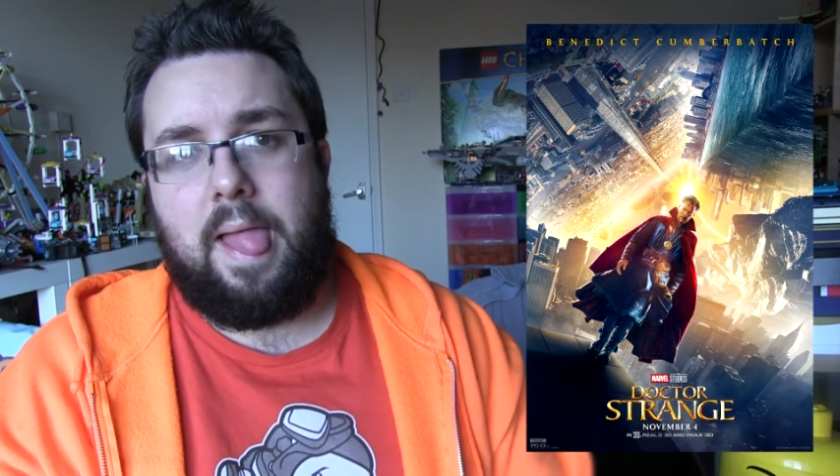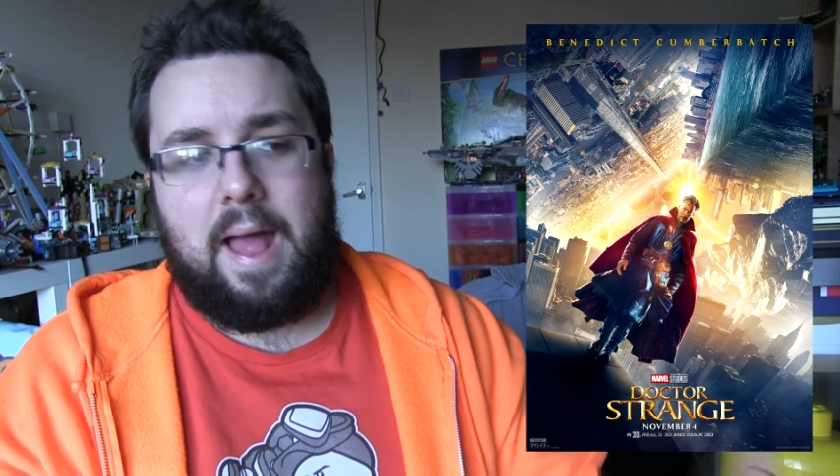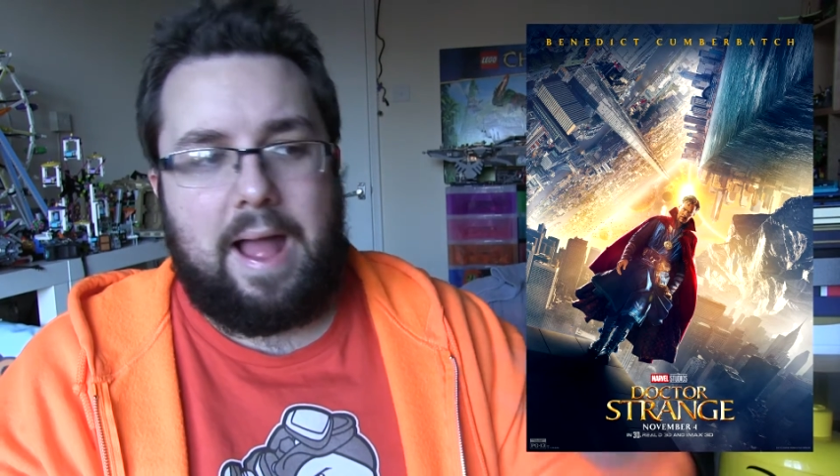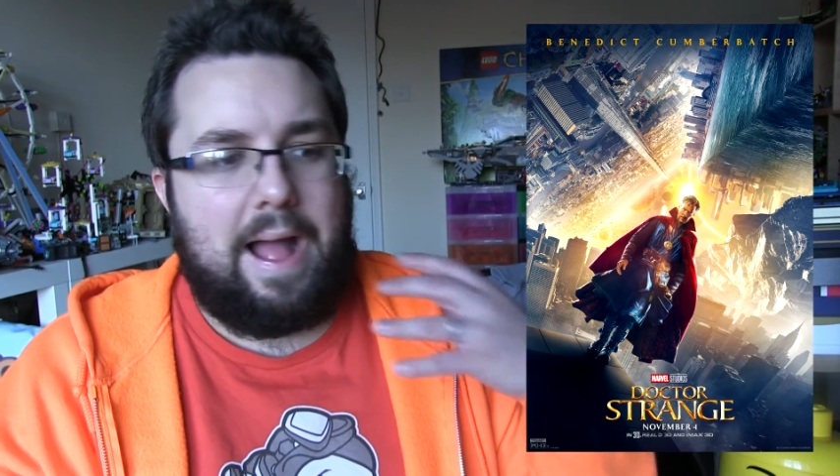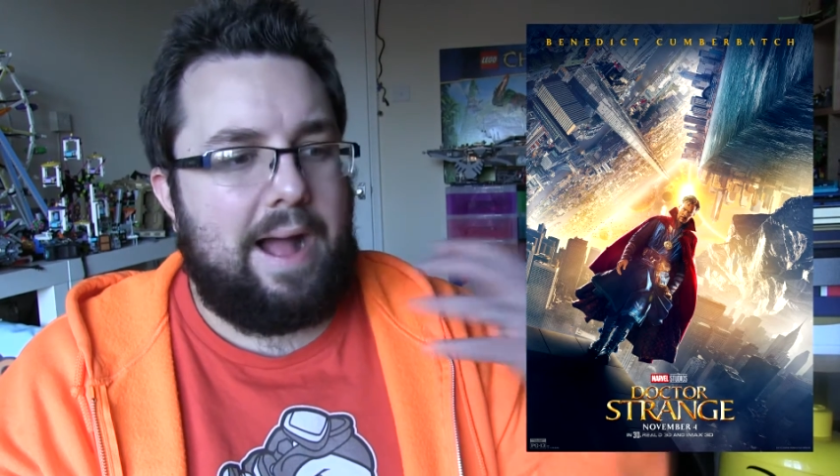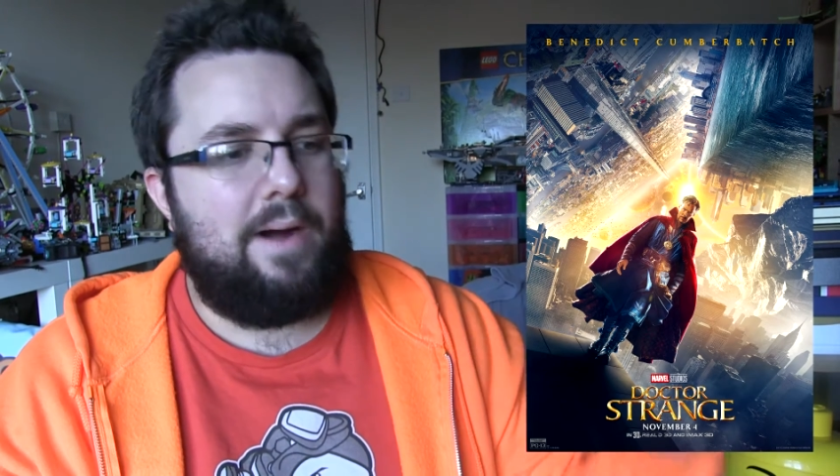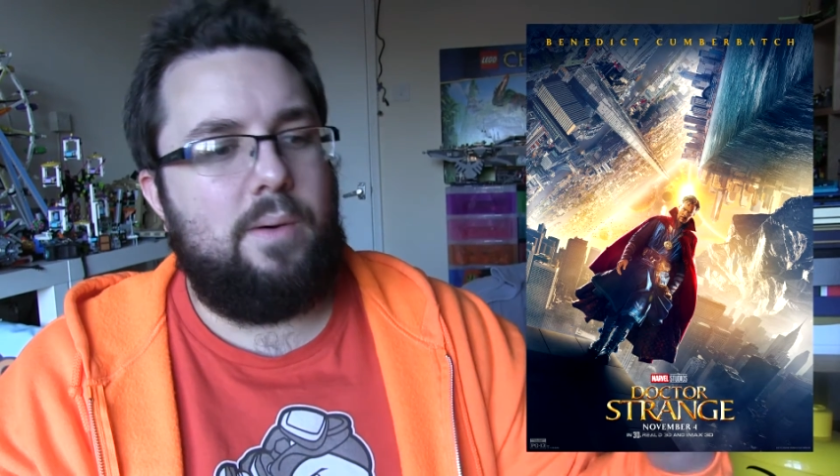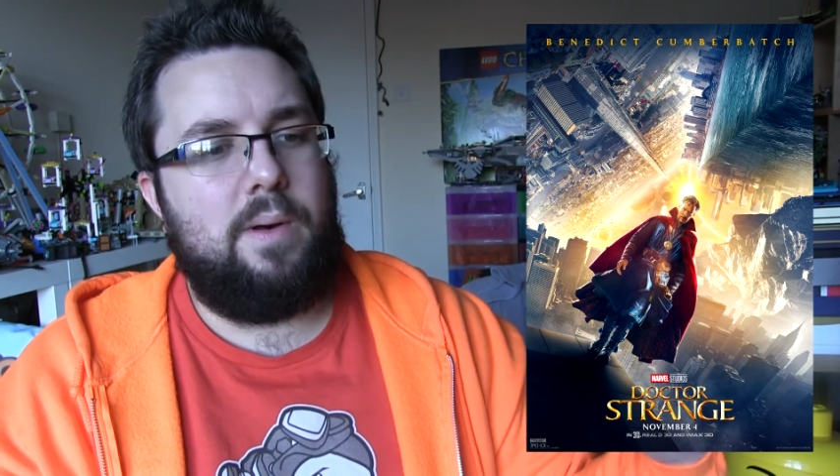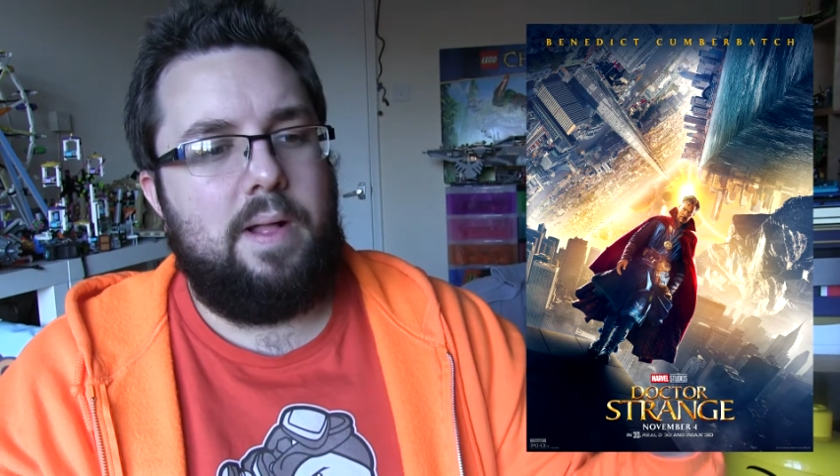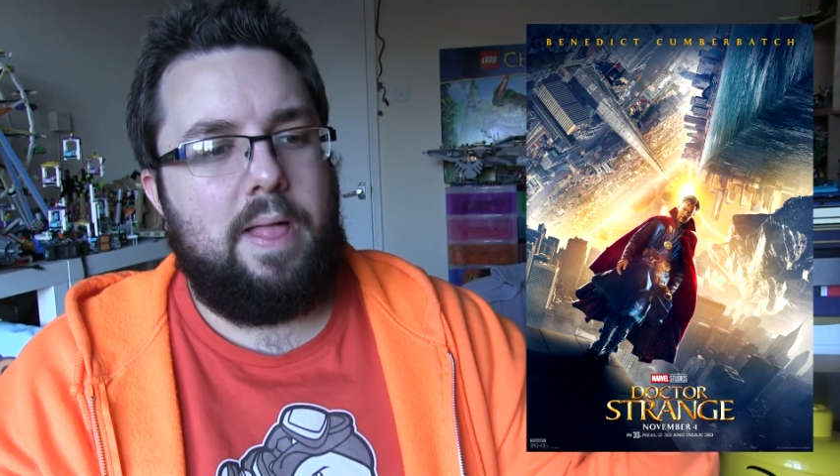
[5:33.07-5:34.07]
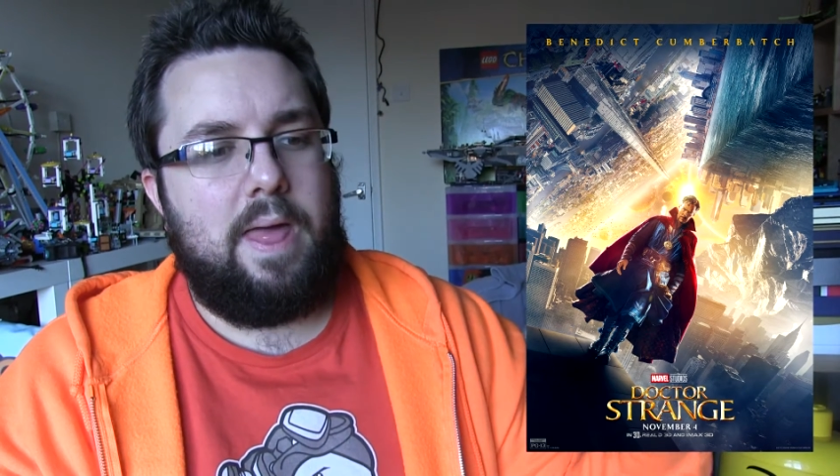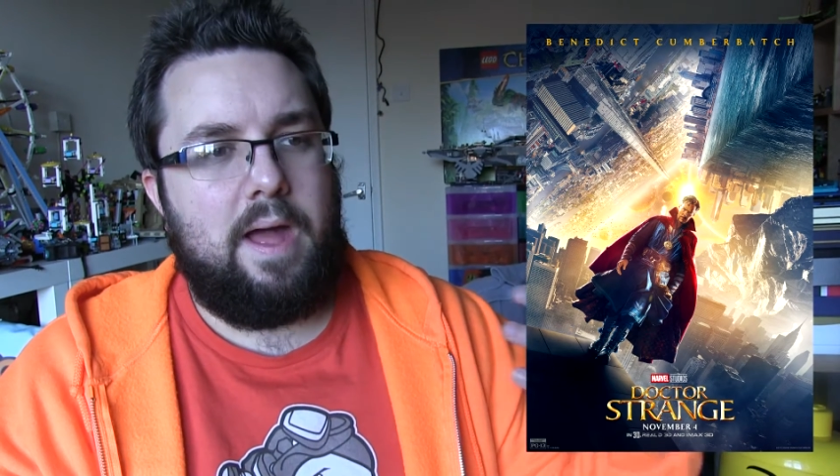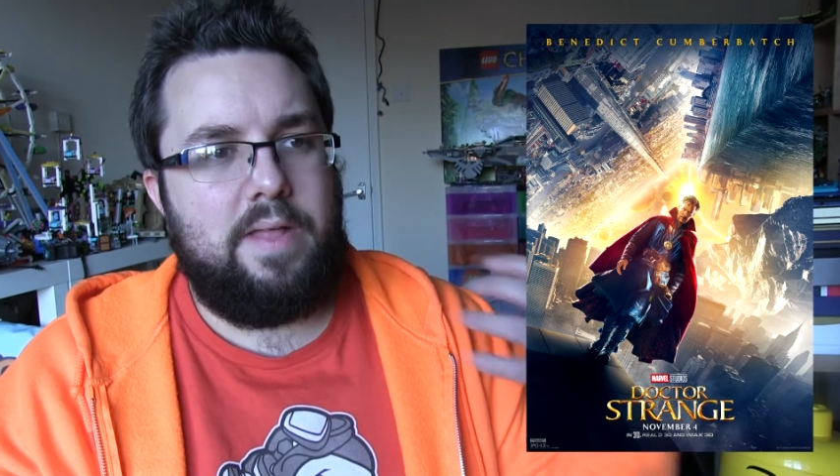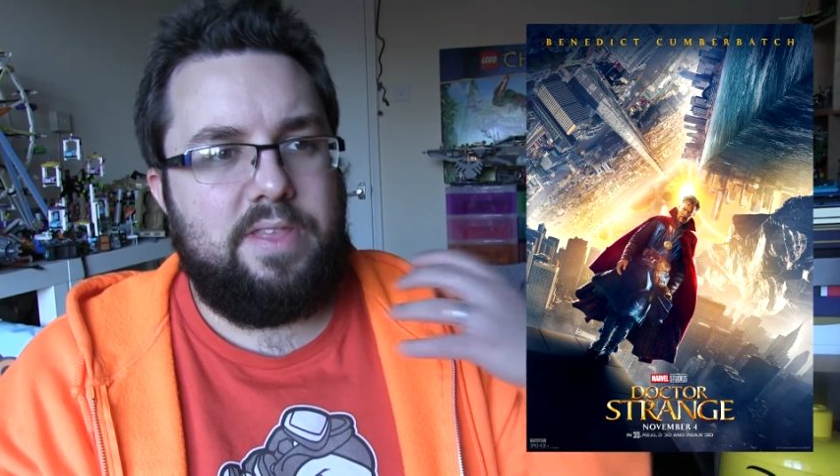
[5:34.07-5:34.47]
how uh,